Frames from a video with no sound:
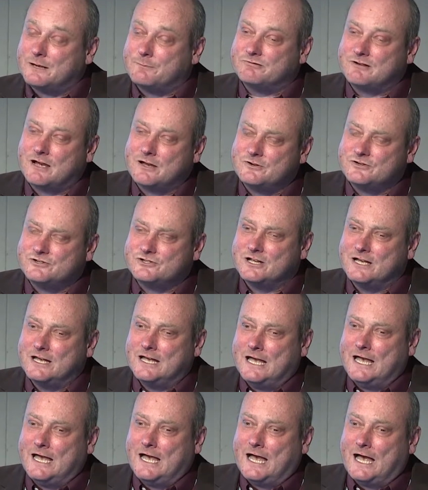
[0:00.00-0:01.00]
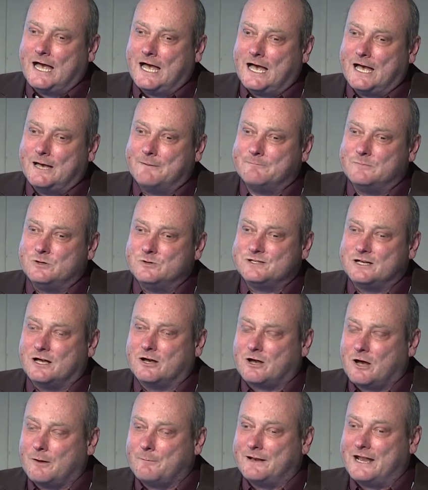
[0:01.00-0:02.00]
approach, using a
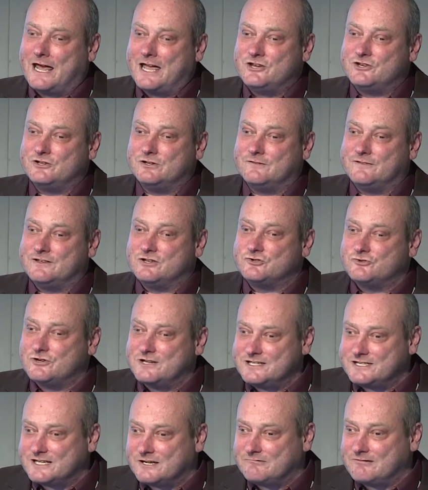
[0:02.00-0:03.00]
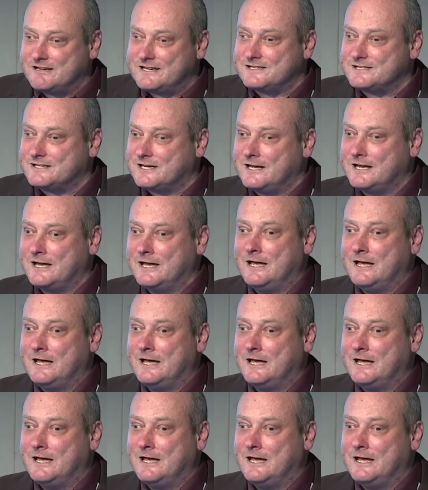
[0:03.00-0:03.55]
combination of intrinsic risk